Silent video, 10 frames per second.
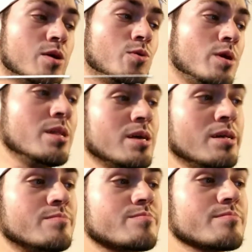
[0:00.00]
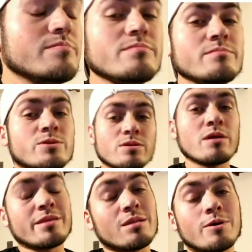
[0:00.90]
We need to start
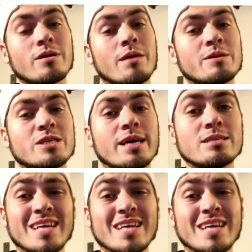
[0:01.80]
thinking about climate change